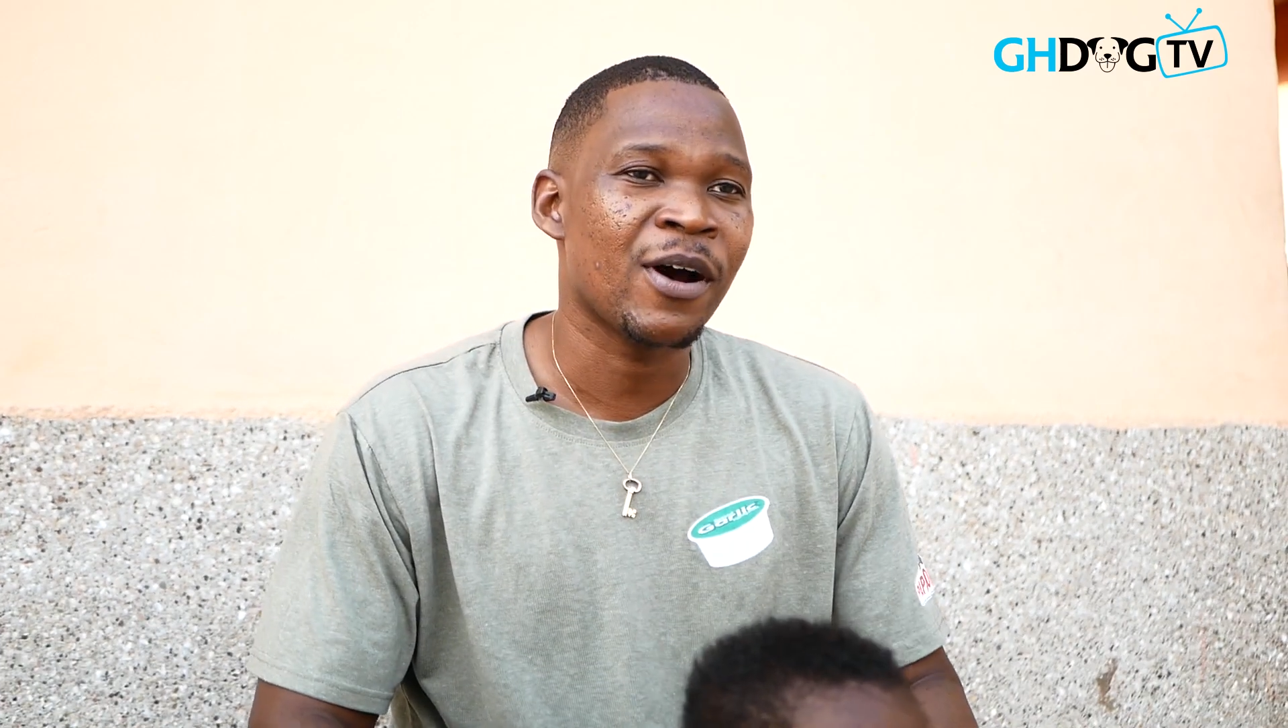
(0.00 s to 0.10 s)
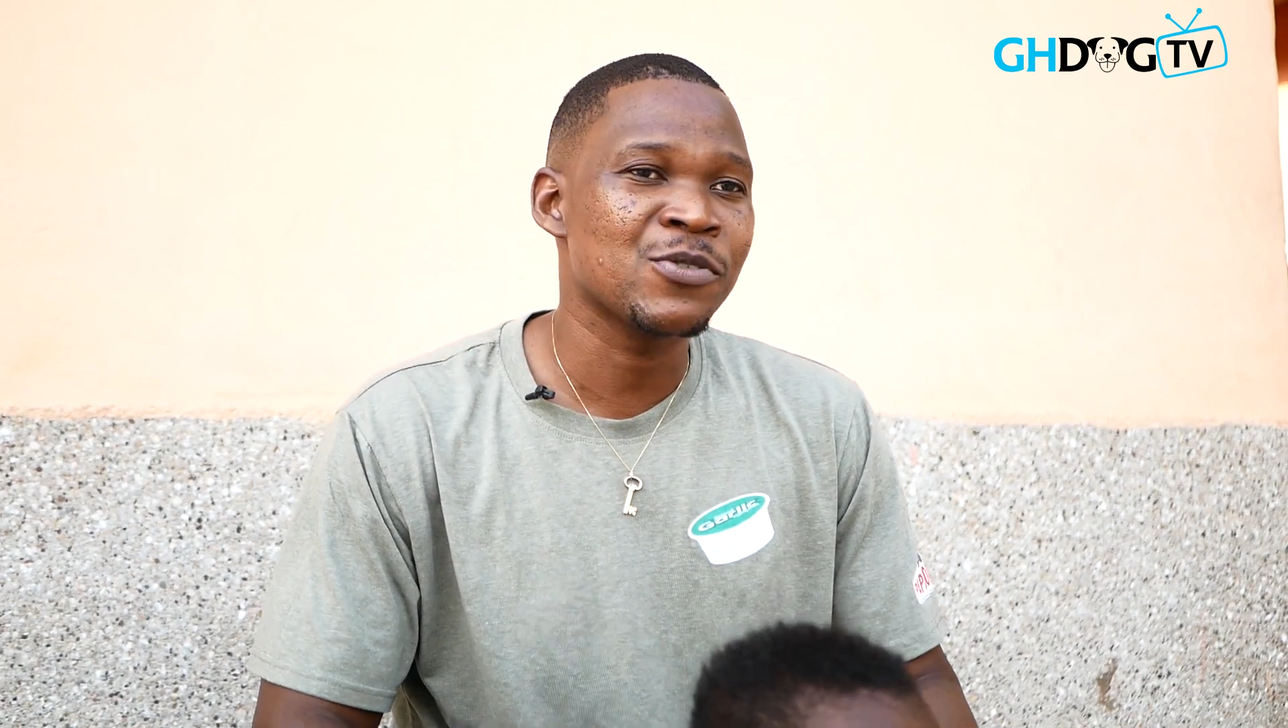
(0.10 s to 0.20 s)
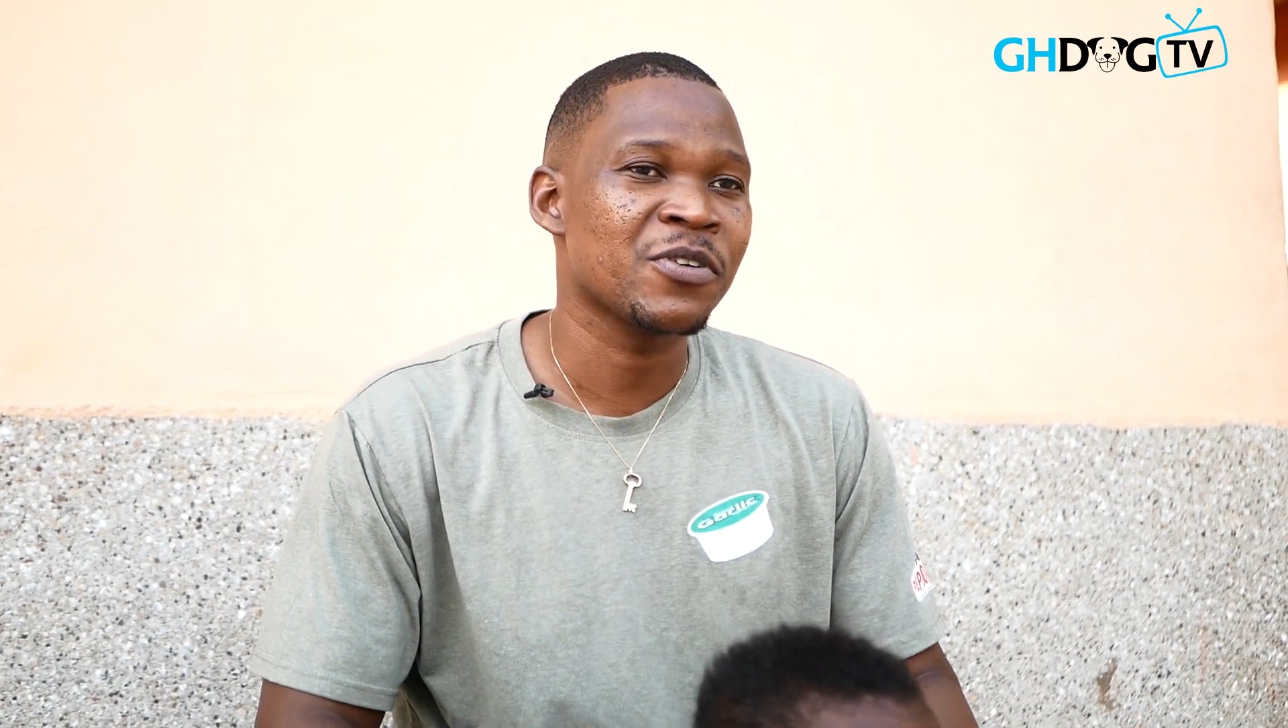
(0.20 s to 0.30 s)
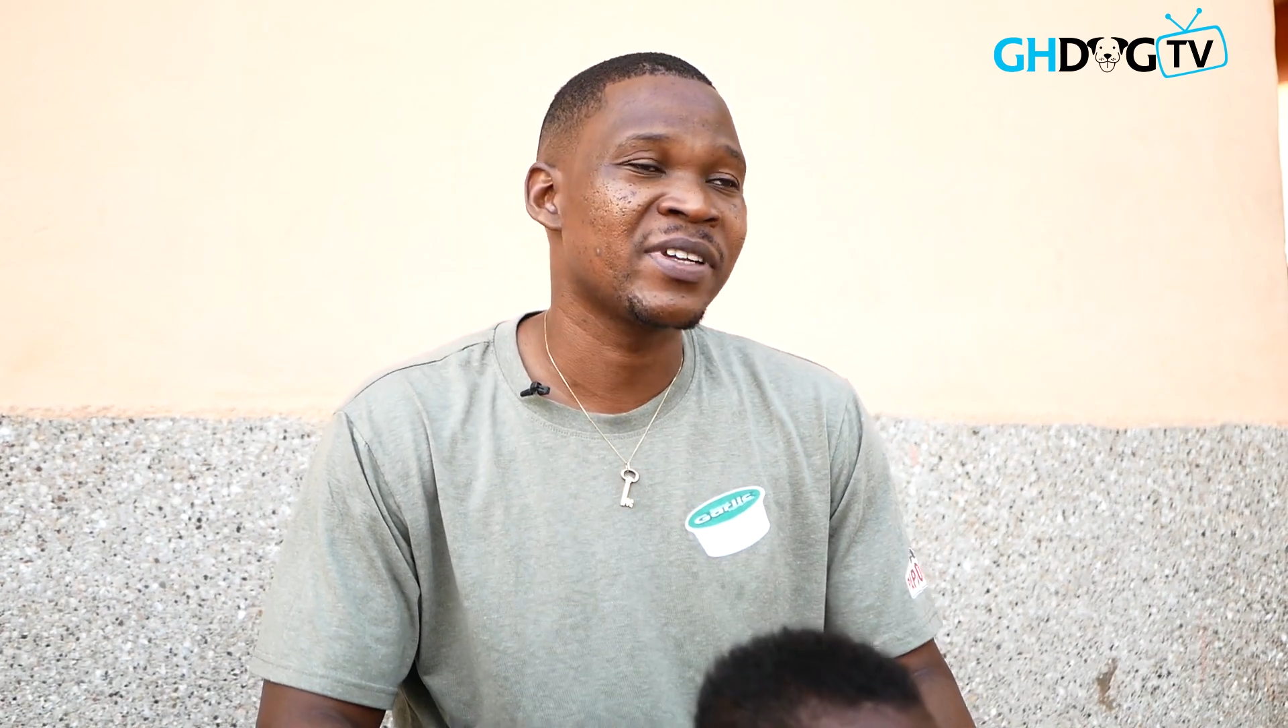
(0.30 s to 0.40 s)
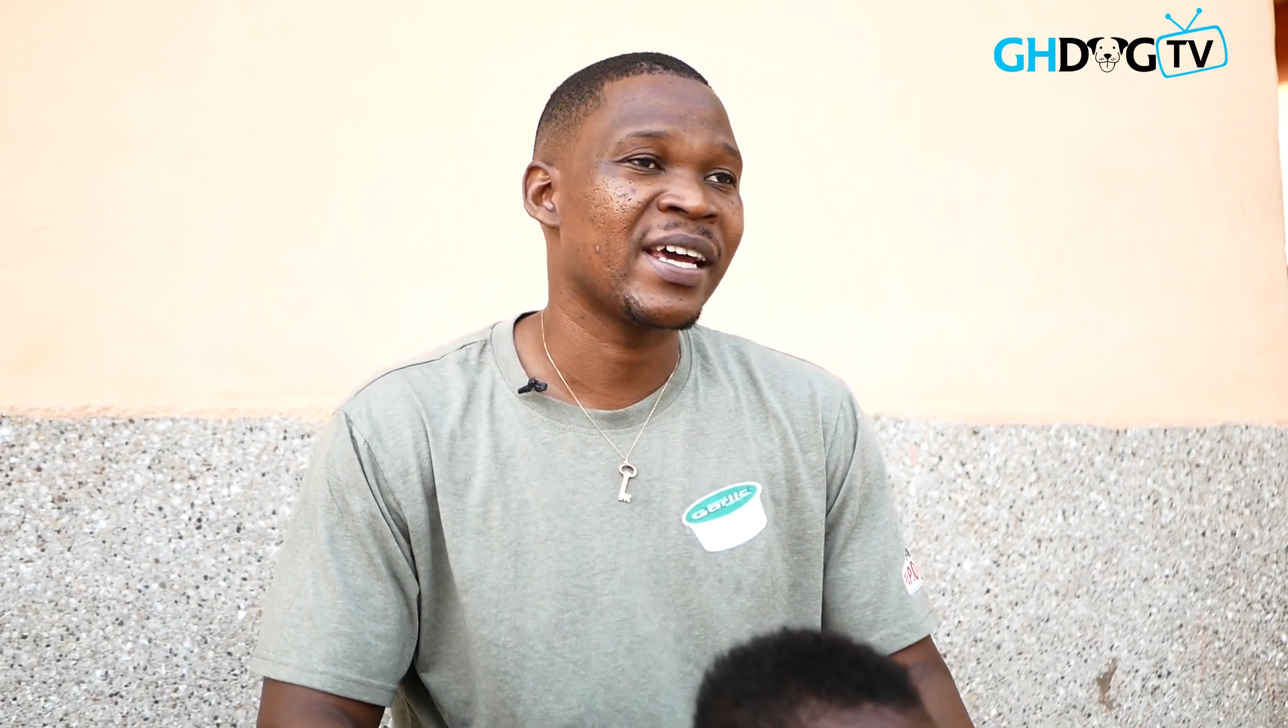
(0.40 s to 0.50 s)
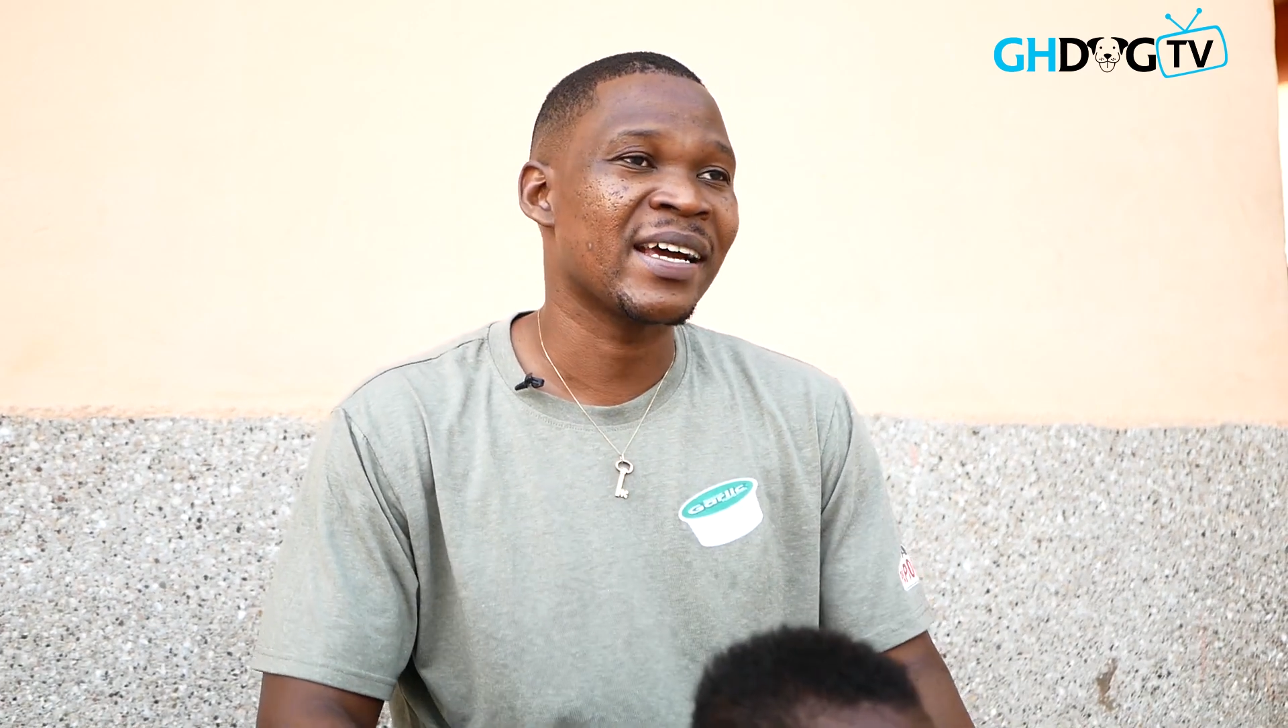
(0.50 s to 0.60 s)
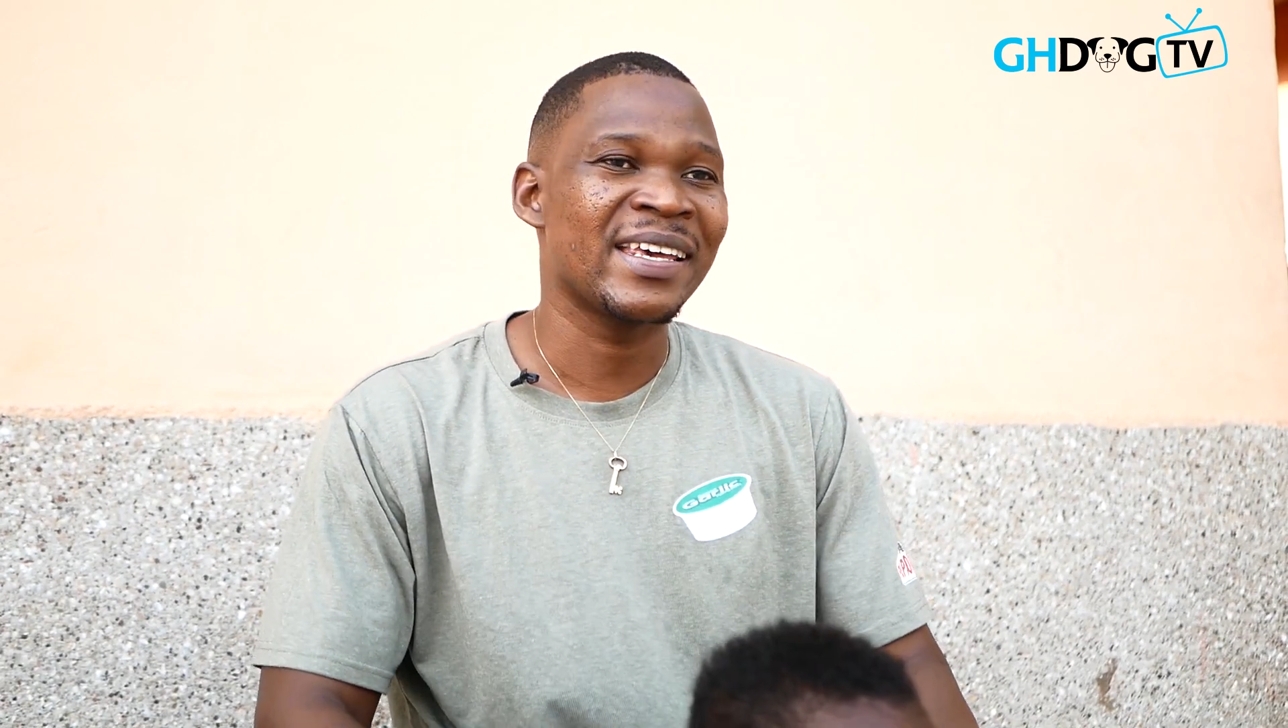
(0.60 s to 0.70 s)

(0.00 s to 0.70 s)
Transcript: out of their